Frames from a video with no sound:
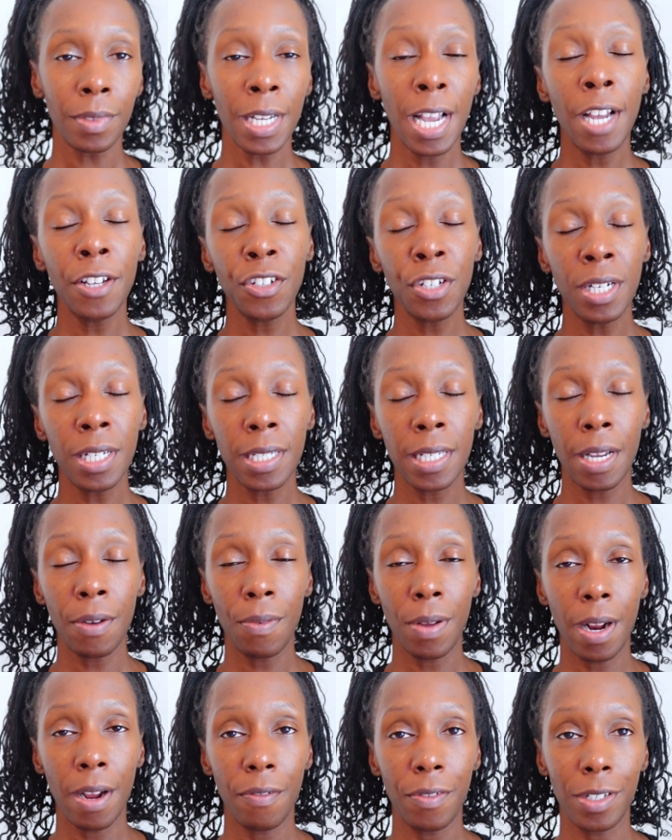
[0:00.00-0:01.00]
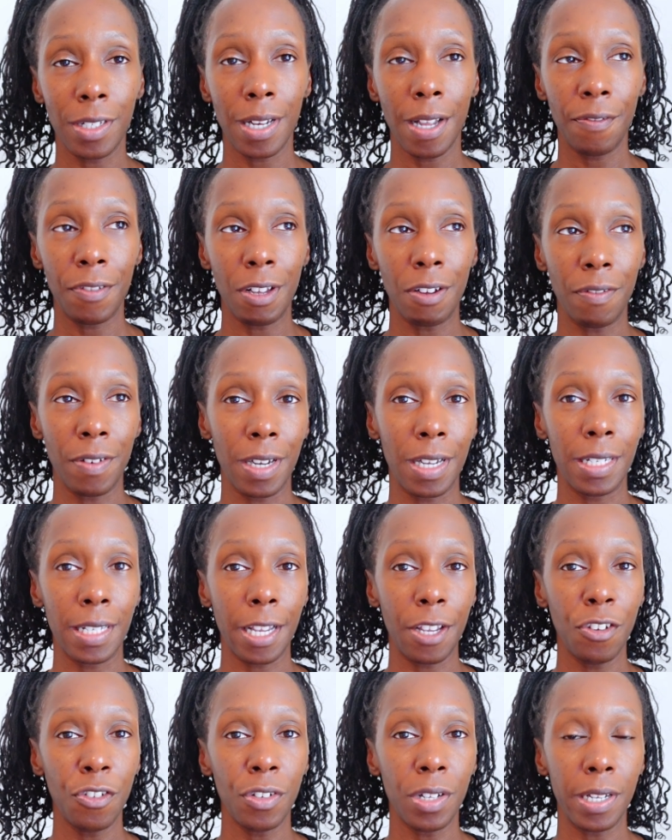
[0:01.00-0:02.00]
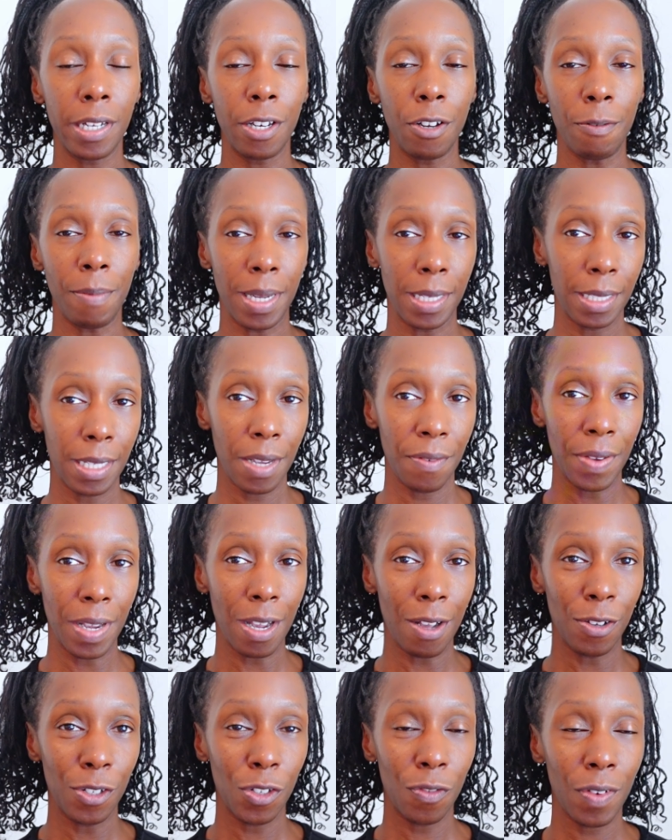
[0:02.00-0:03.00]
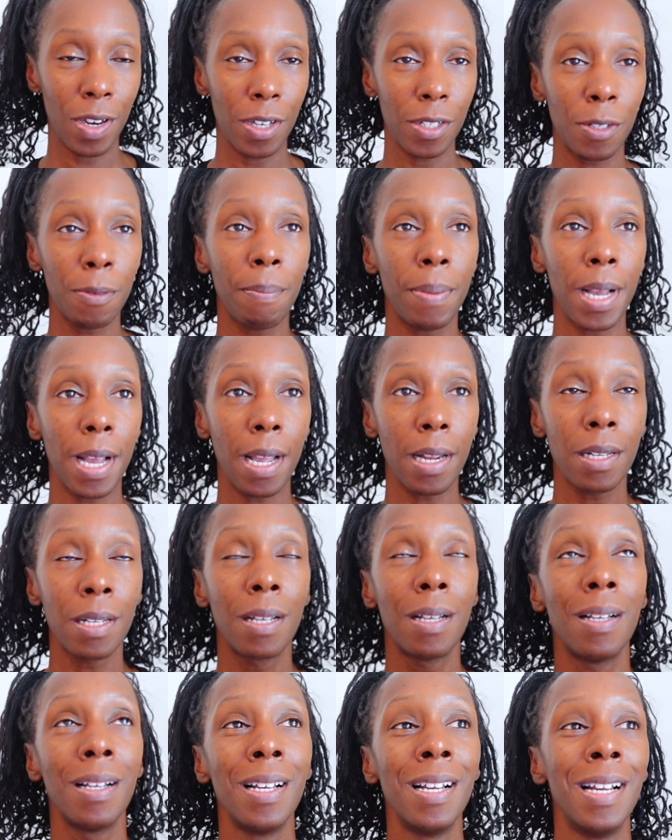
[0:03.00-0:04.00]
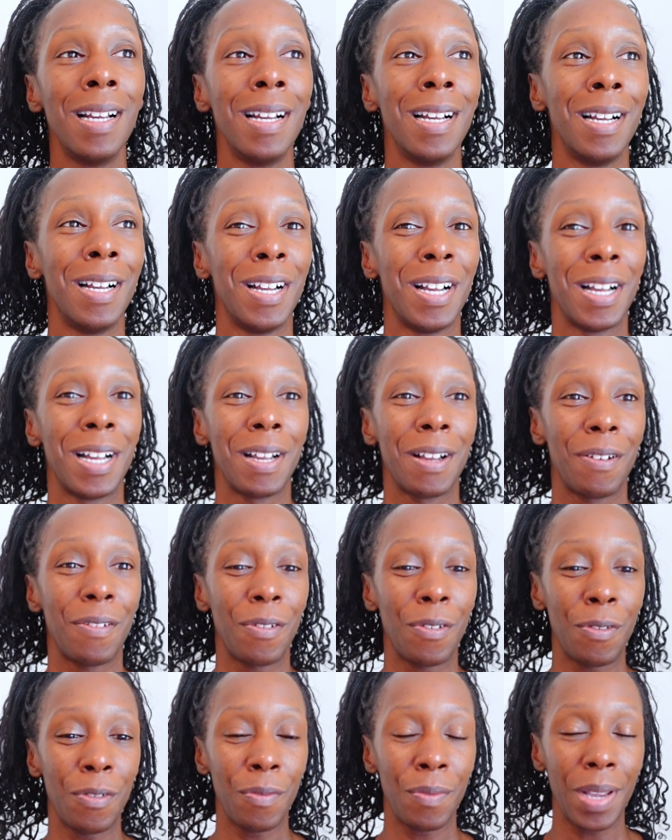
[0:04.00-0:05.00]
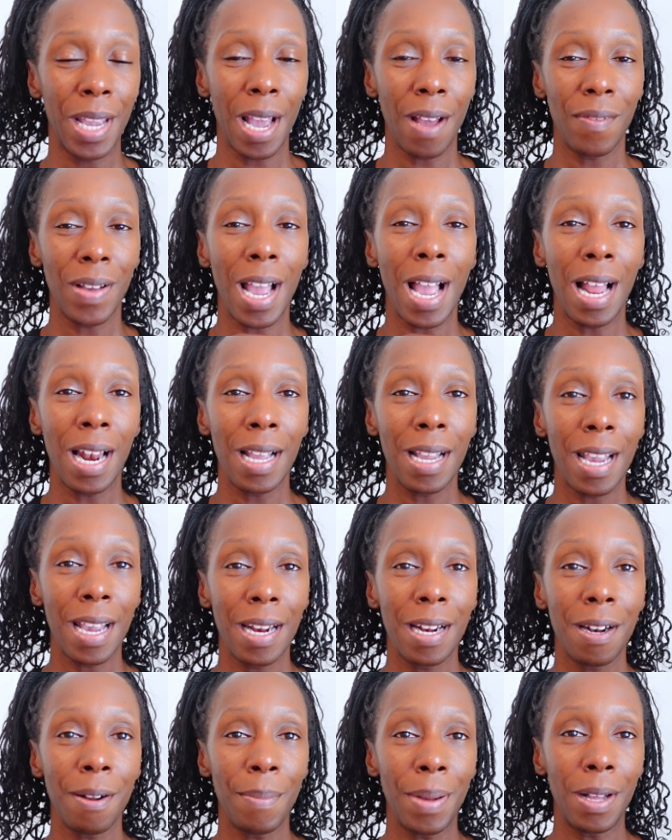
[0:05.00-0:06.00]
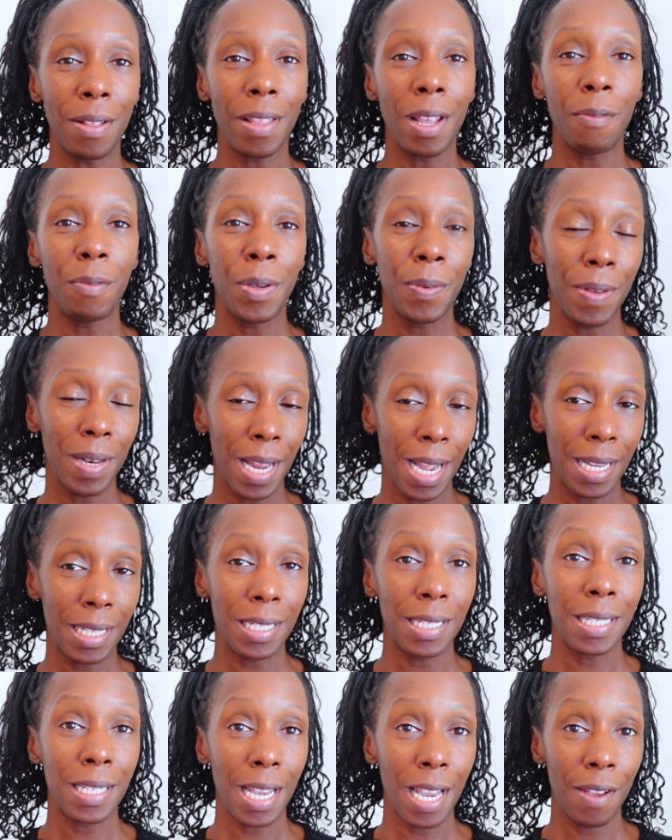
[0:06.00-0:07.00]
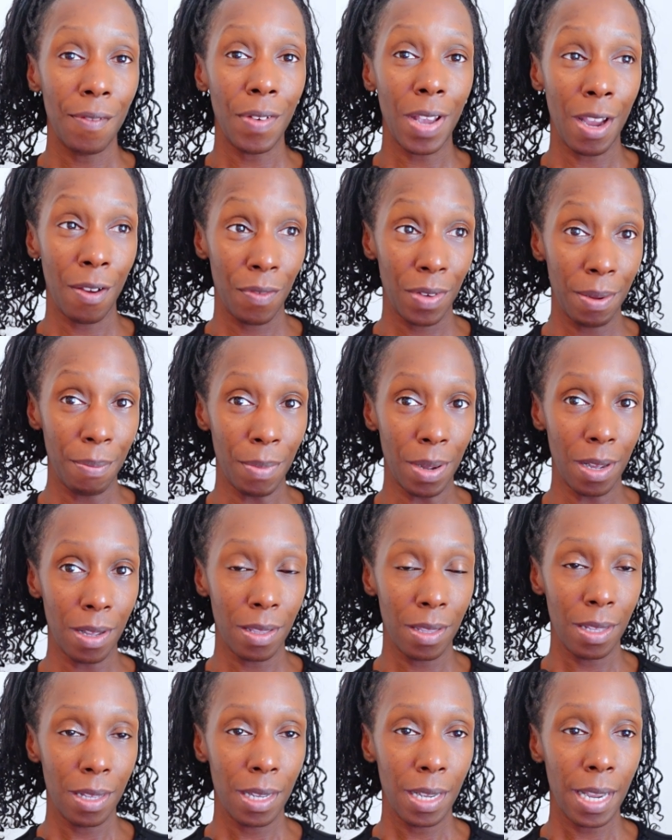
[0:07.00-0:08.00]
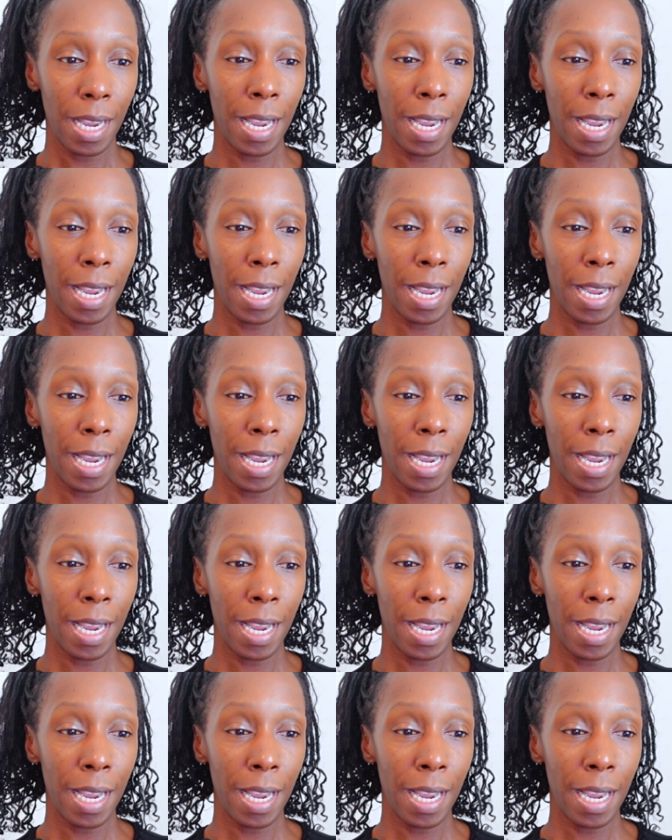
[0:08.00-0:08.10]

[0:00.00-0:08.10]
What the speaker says: I shouldn't say whatever is left over because I usually do my saving goals first, but we have an allocated amount that we would like to save every month.